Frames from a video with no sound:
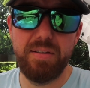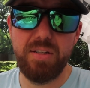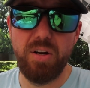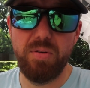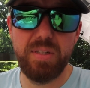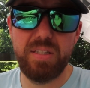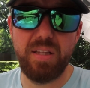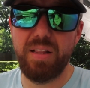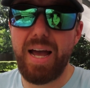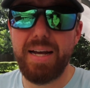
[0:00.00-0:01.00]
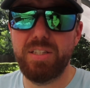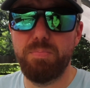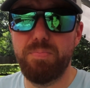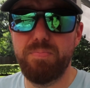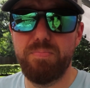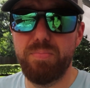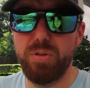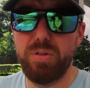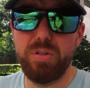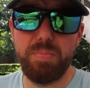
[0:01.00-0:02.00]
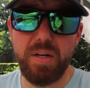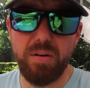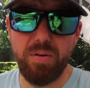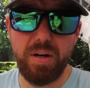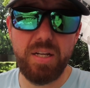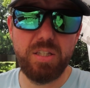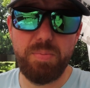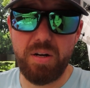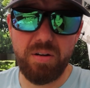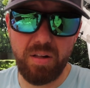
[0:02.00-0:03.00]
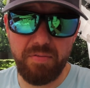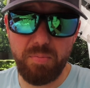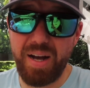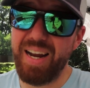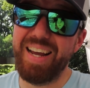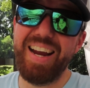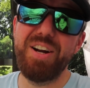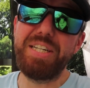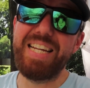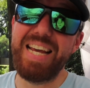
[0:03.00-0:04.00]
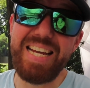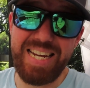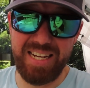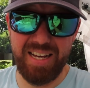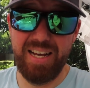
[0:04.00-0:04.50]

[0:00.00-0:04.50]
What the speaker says: you know, it's the last Bluetooth speaker or any speaker you'll have to buy, and I guarantee